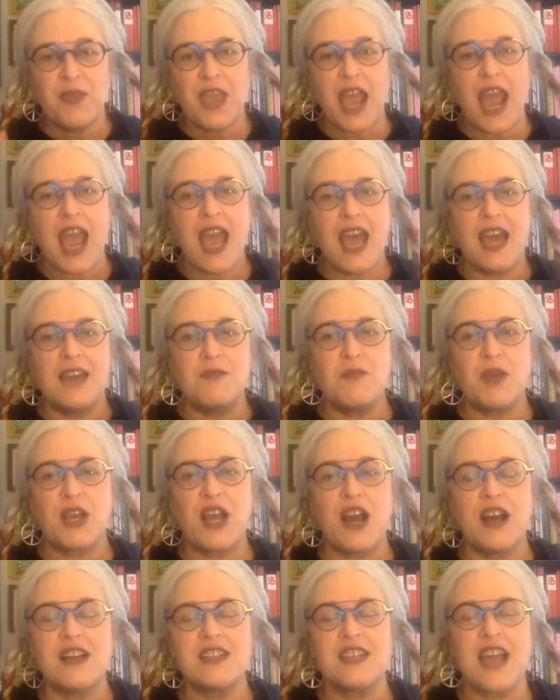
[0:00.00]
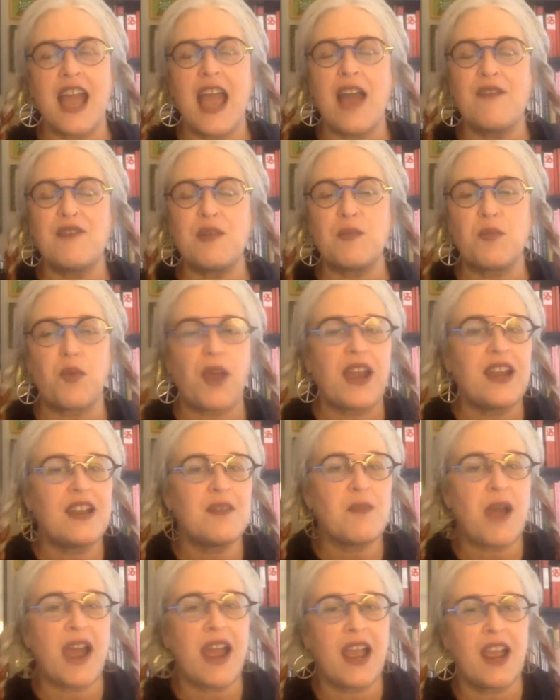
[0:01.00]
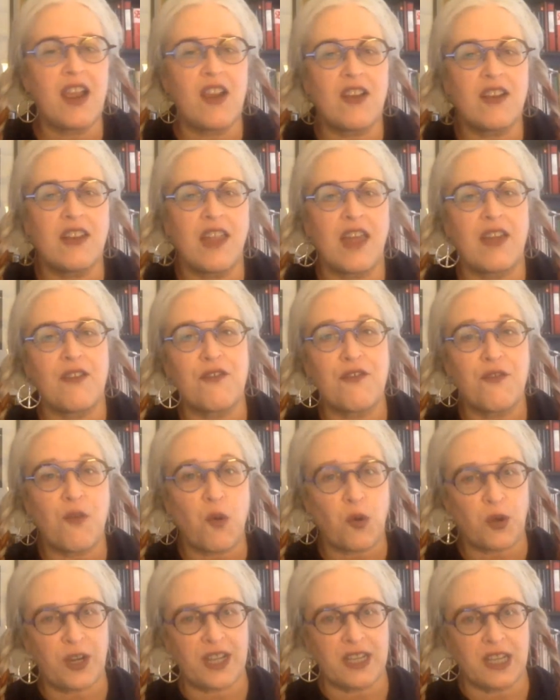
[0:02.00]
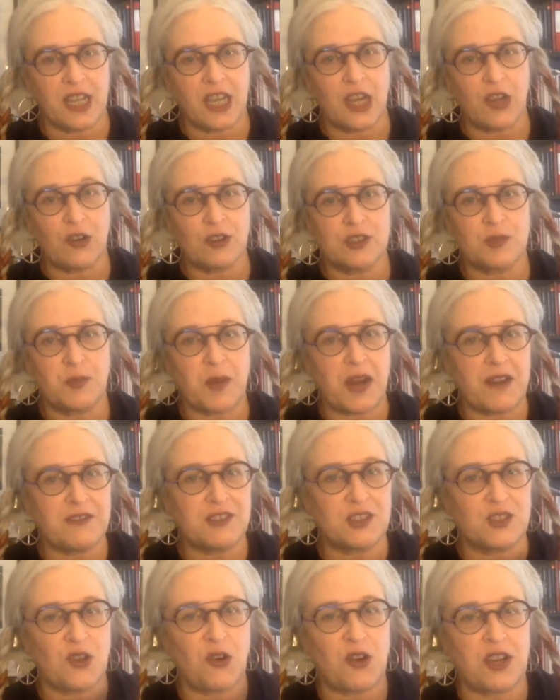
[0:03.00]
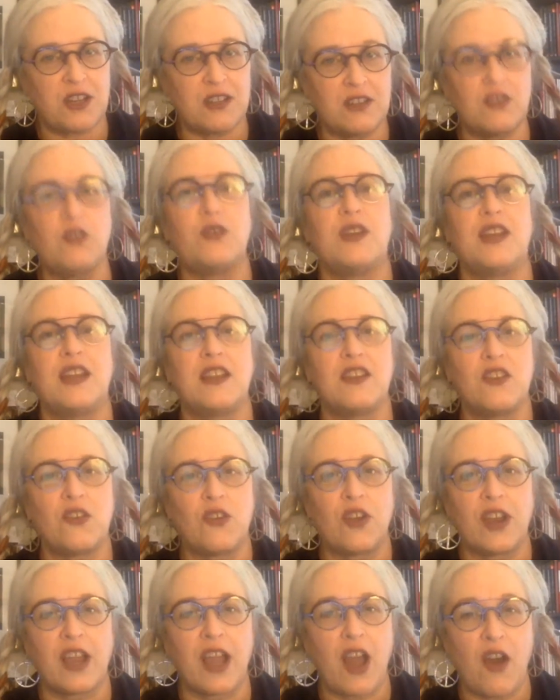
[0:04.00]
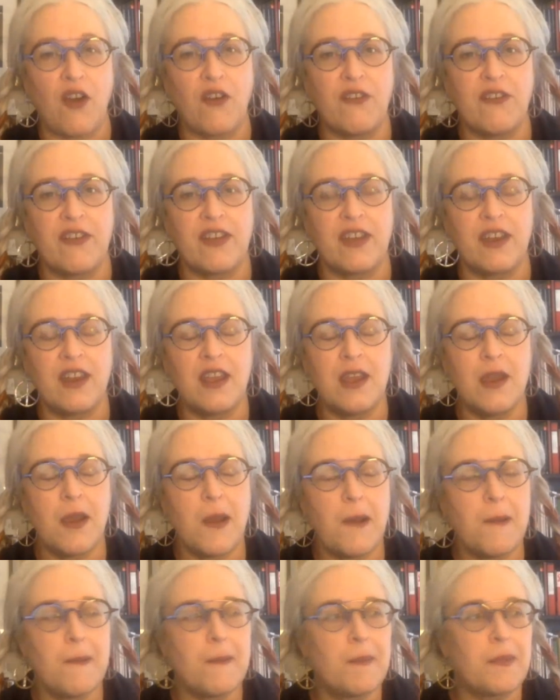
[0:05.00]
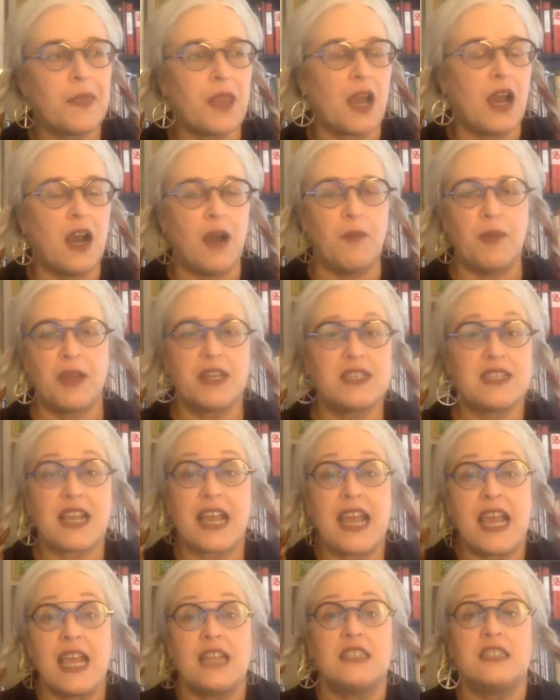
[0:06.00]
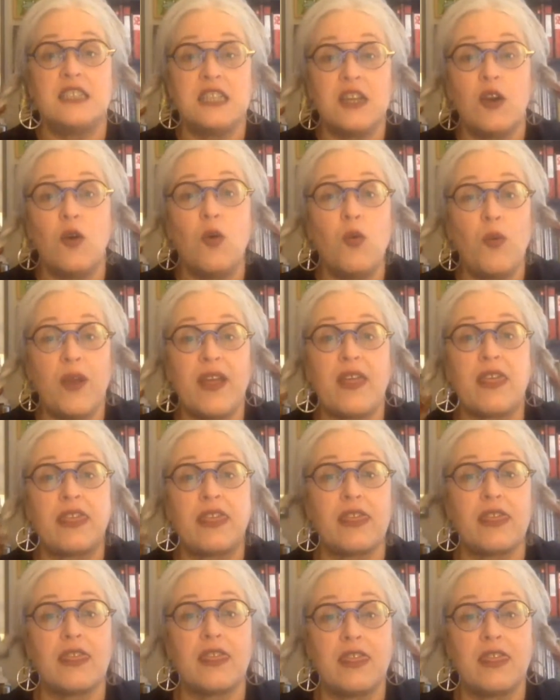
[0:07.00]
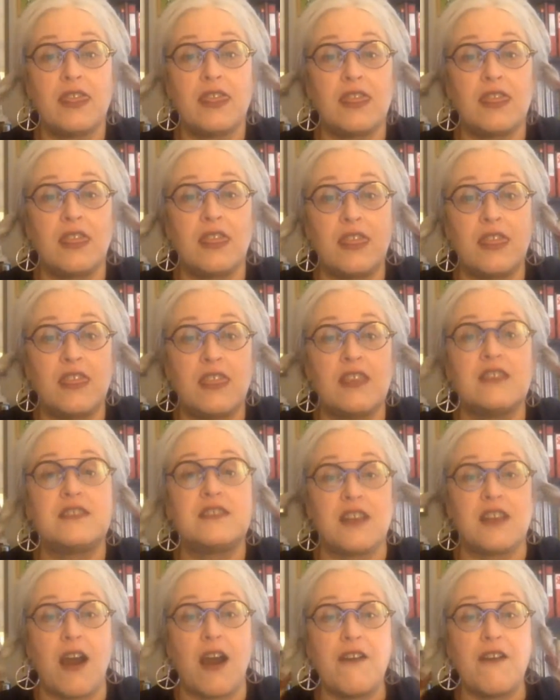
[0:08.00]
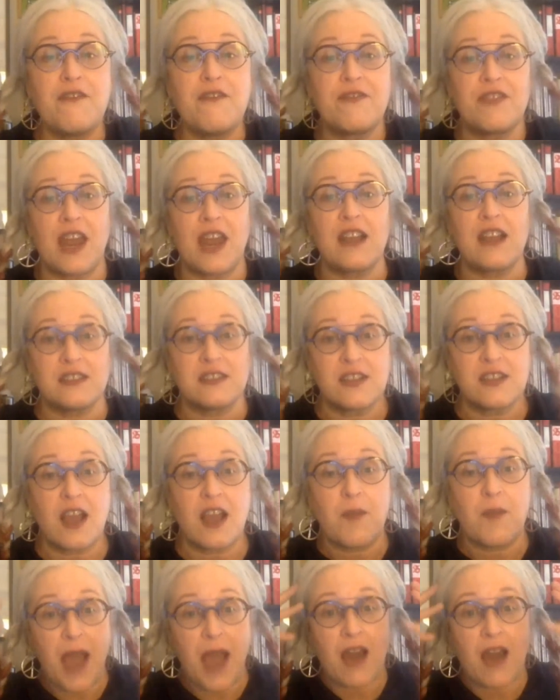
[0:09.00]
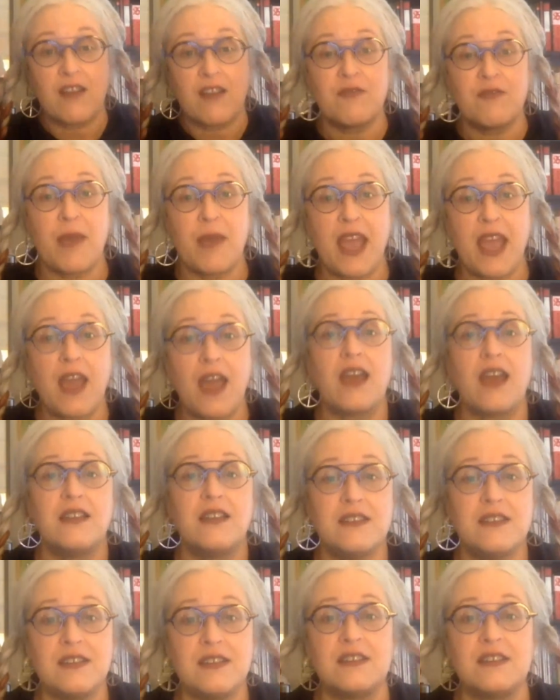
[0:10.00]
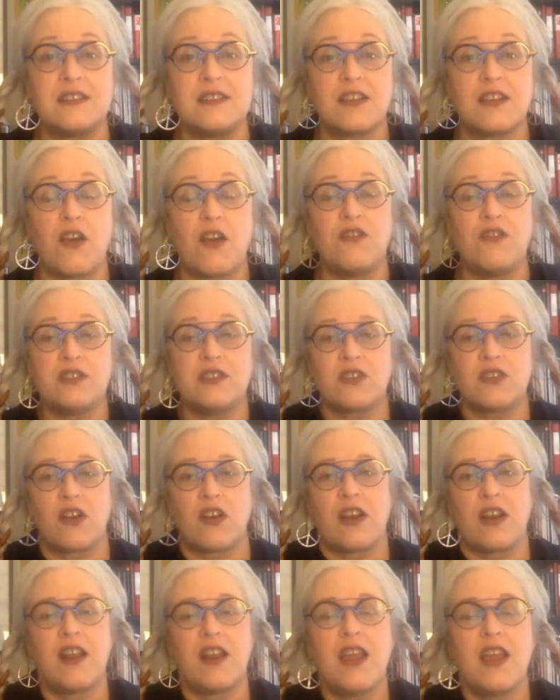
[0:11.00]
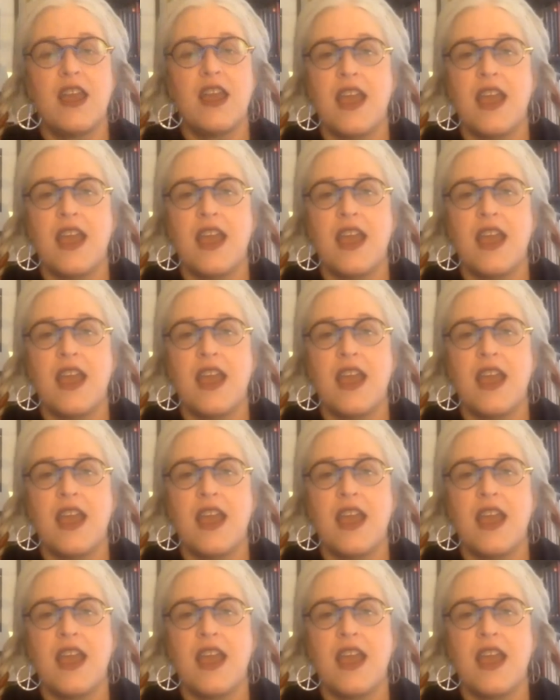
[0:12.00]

And because I haven't braided my hair in like 40 years, but I've started doing it during COVID because I can't deal with the stuff that has come out of my head since COVID started.